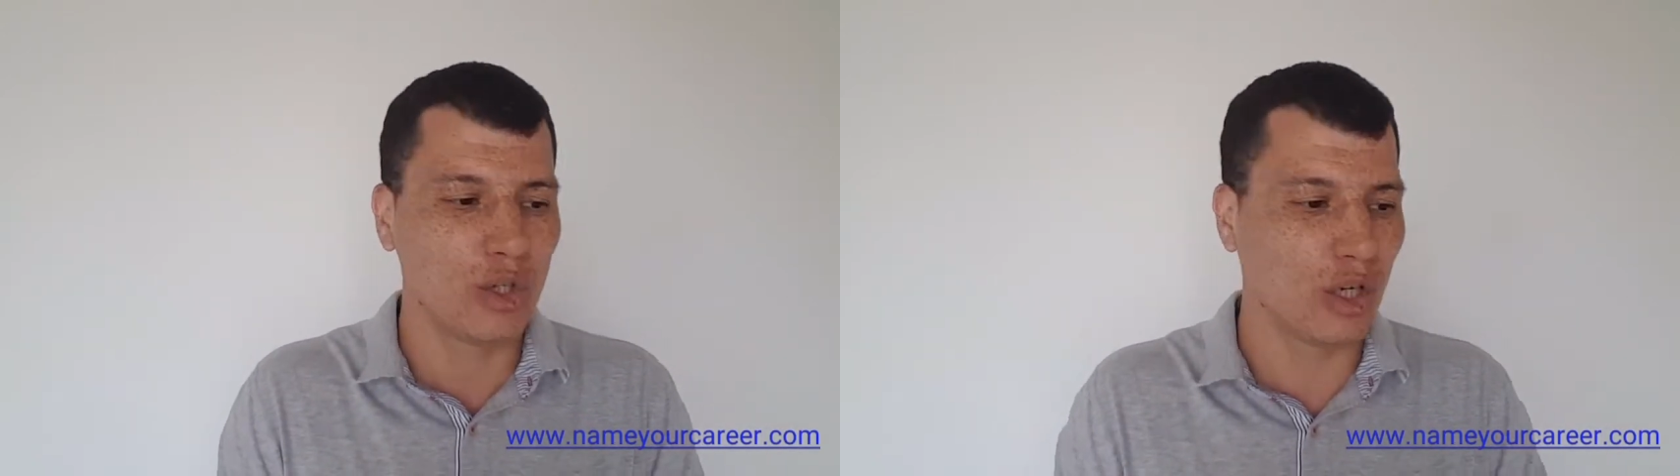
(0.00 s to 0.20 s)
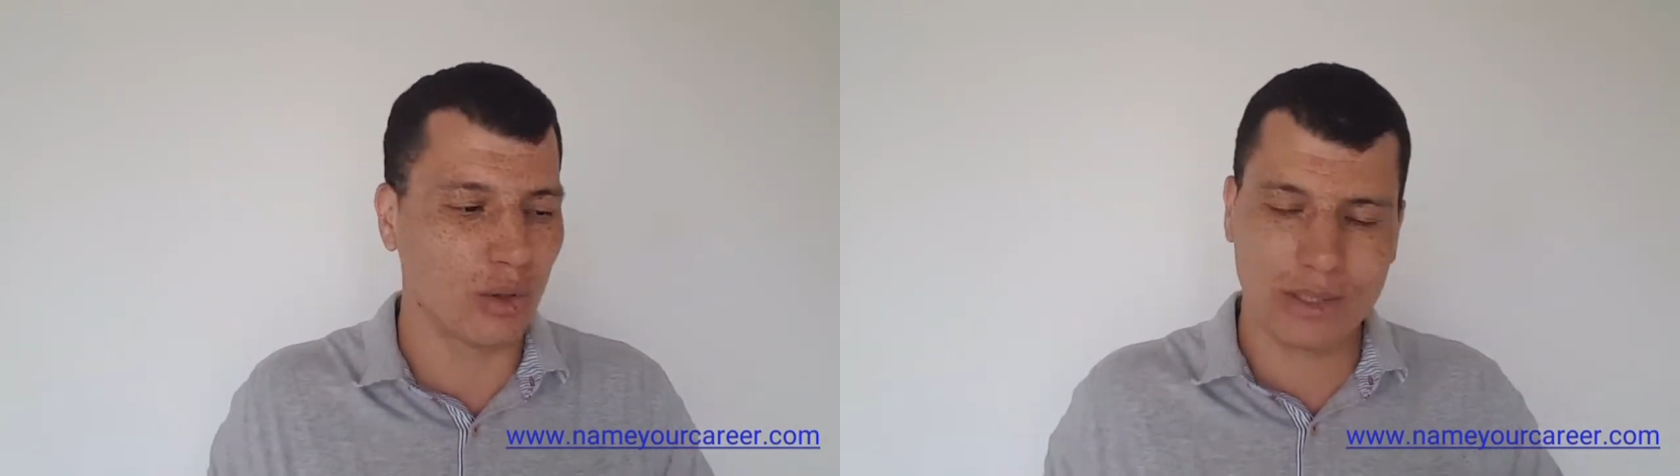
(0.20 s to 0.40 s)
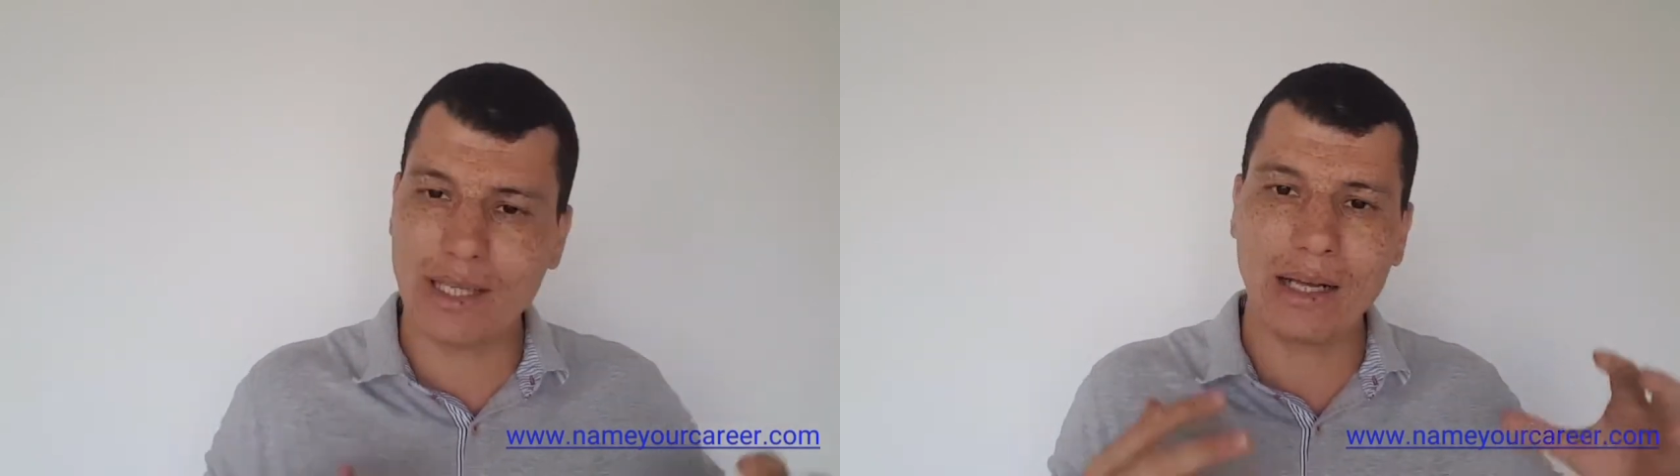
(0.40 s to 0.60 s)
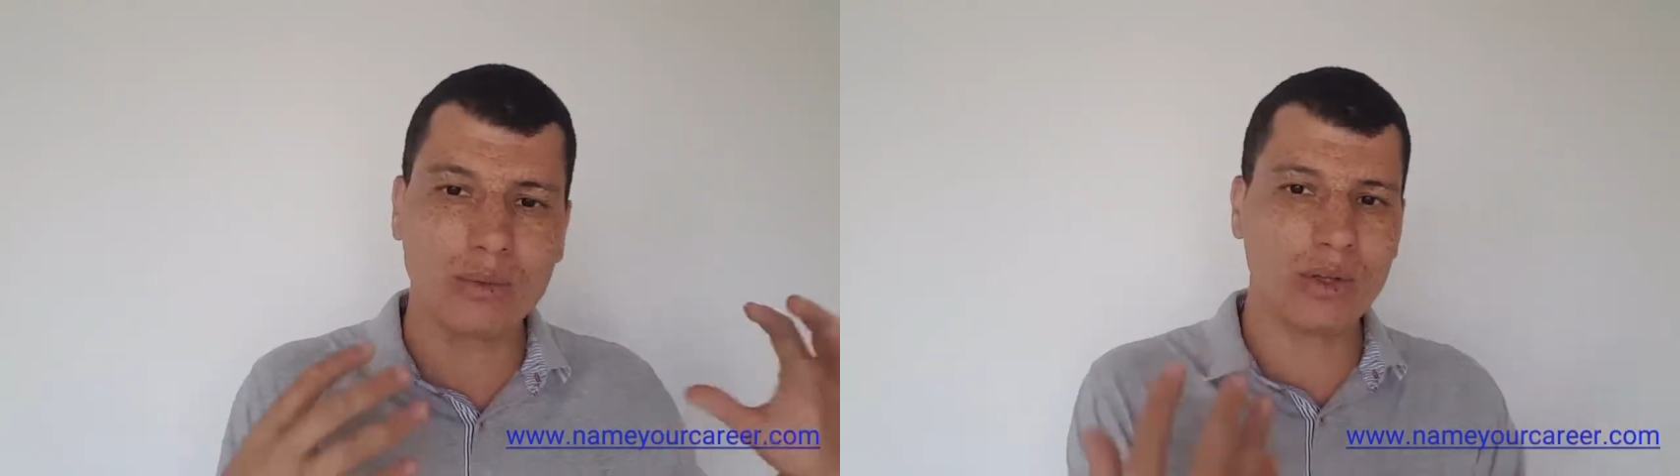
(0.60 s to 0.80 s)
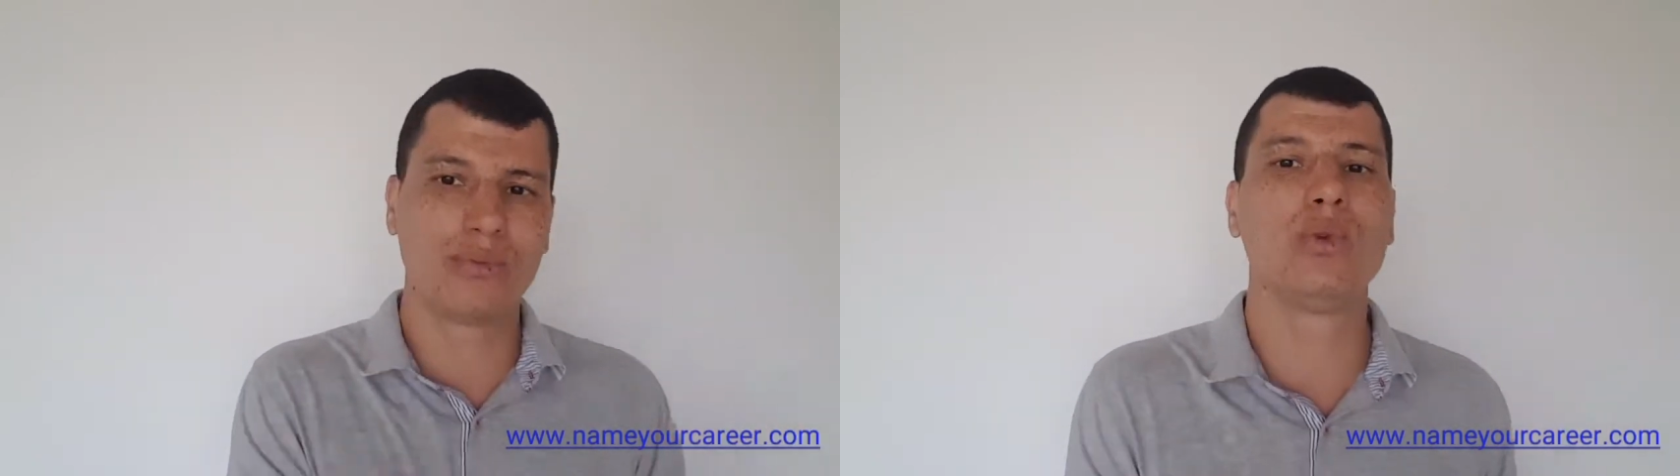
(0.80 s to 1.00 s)
You know, start
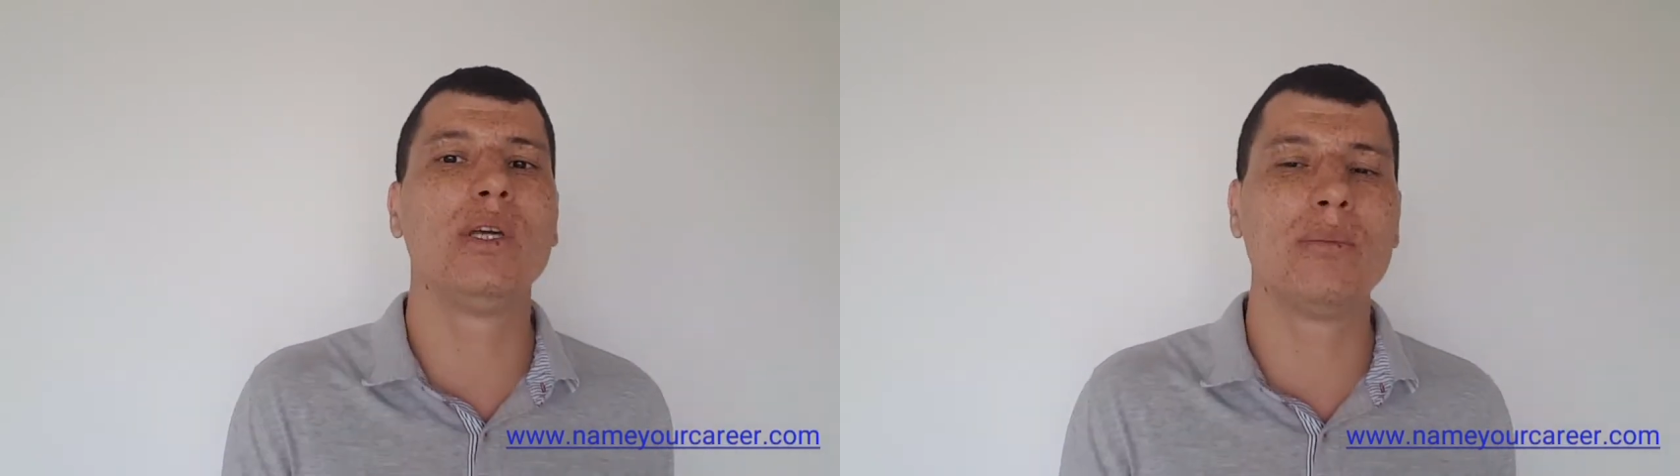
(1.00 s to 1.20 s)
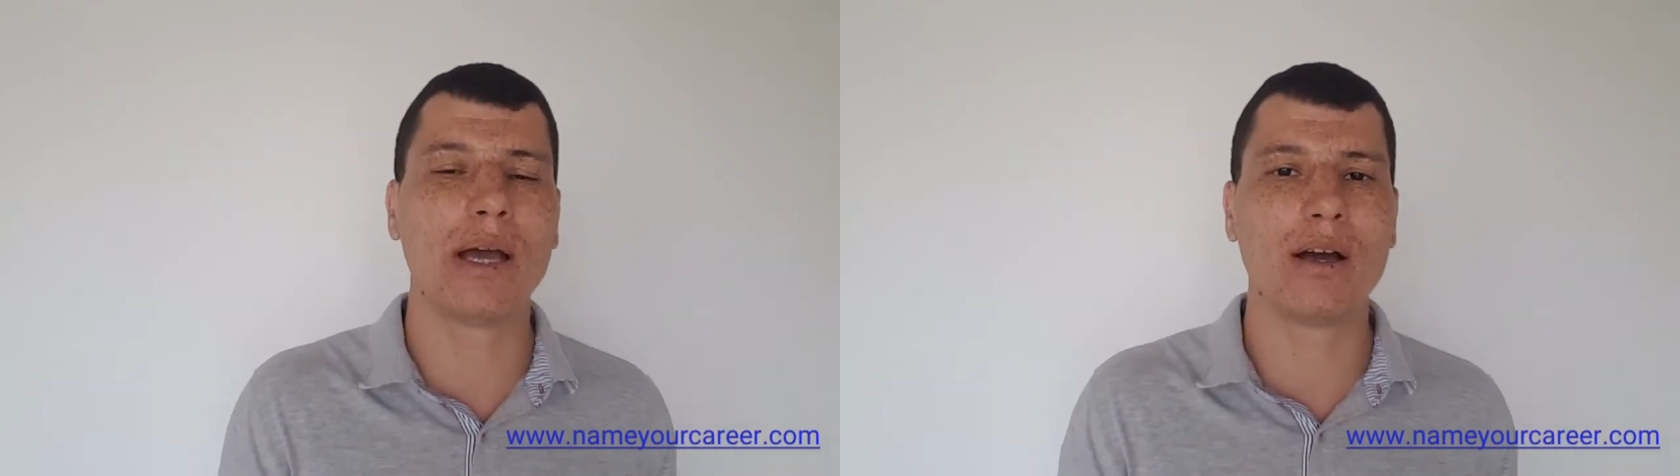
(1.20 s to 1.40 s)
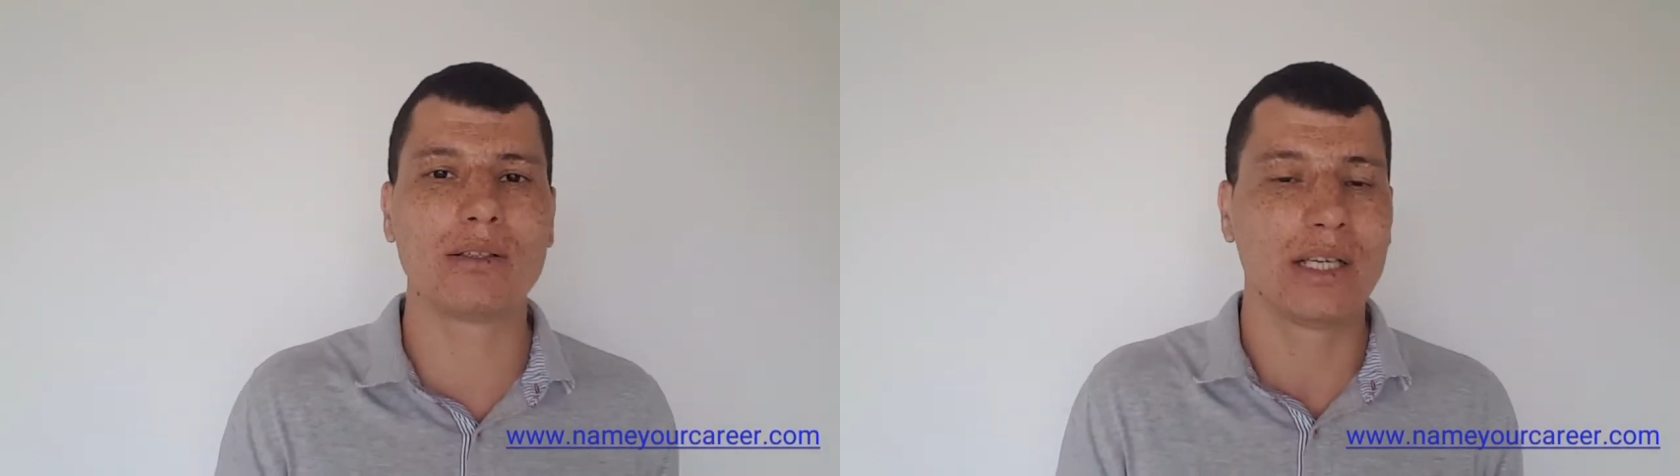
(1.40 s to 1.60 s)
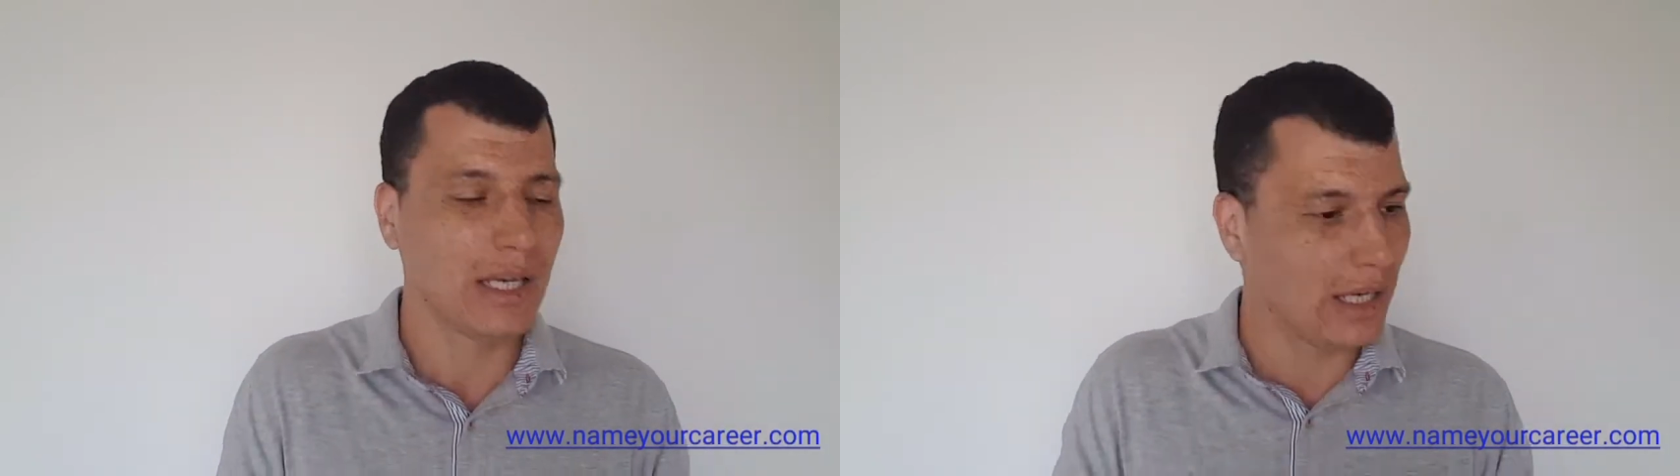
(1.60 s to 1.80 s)
with a few emails.